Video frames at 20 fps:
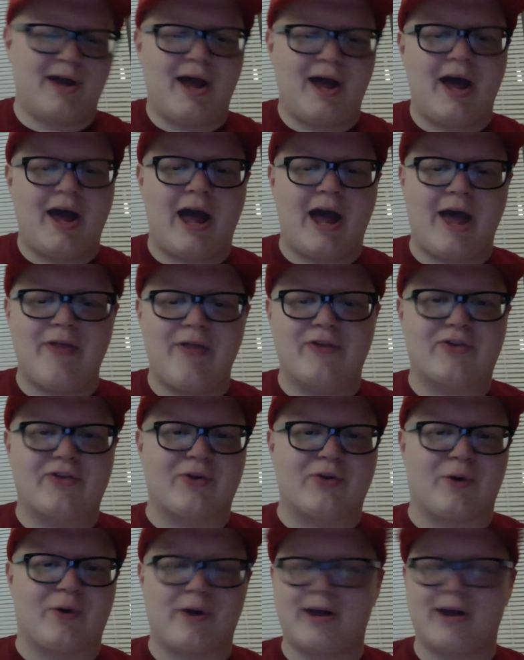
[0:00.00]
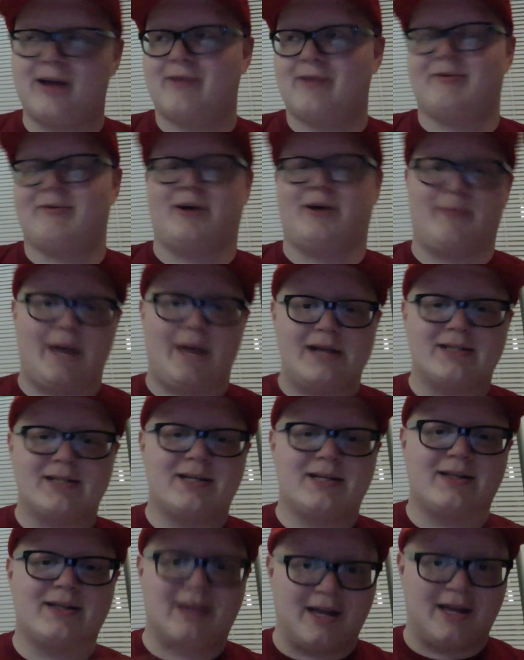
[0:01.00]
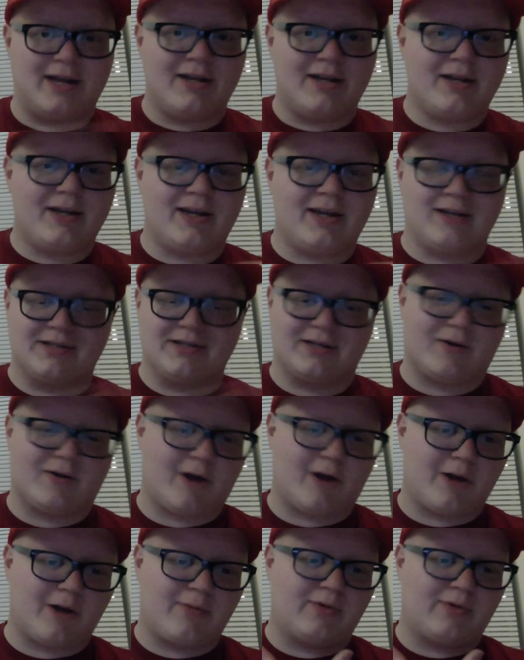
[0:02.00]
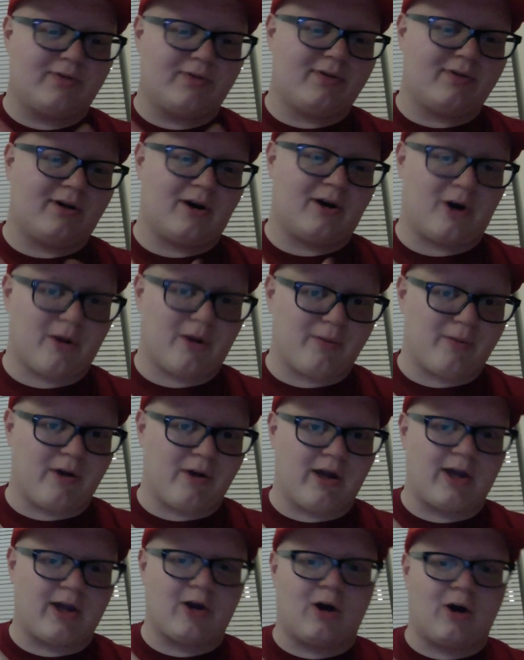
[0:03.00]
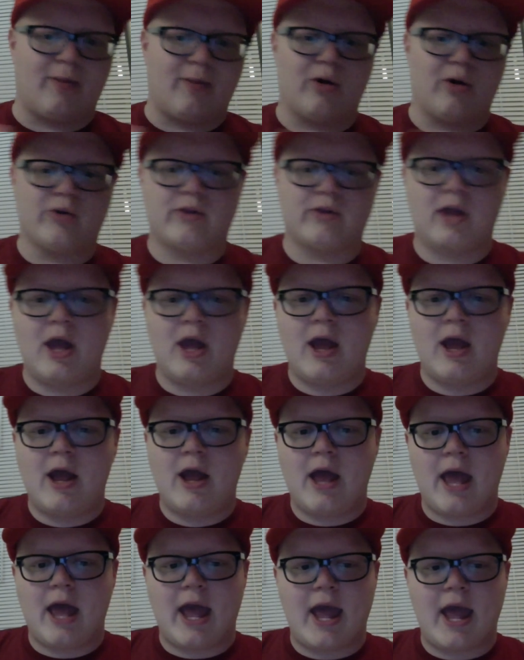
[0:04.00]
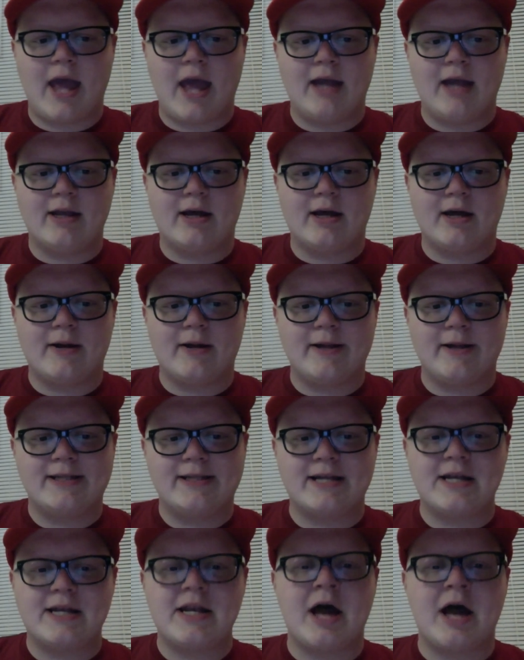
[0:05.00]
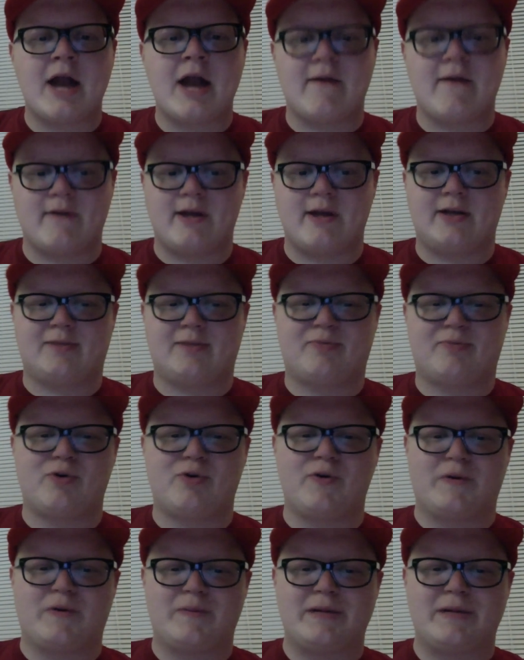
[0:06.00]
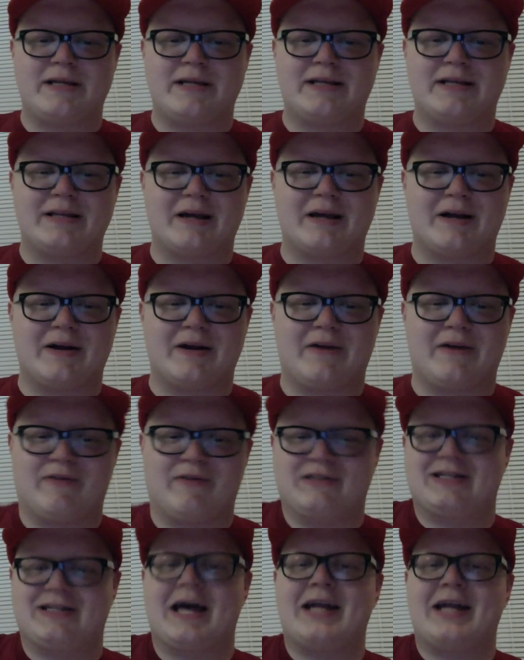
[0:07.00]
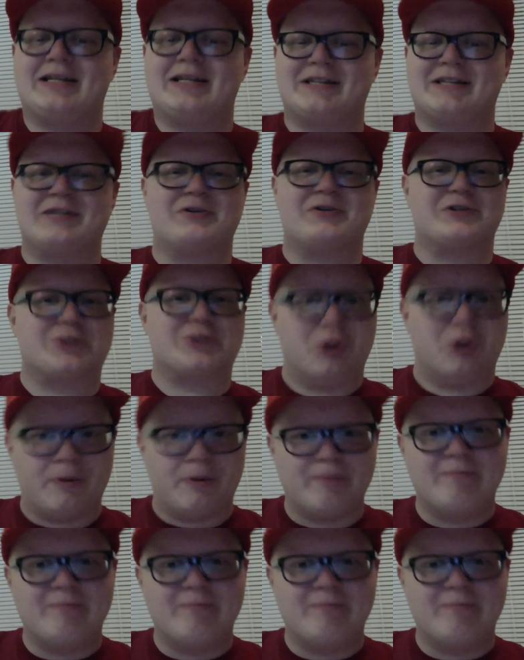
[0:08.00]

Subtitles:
And the story, amazing. The ending is incredible, heartbreaking almost. And he said none of it proved to be of the slightest interest to him.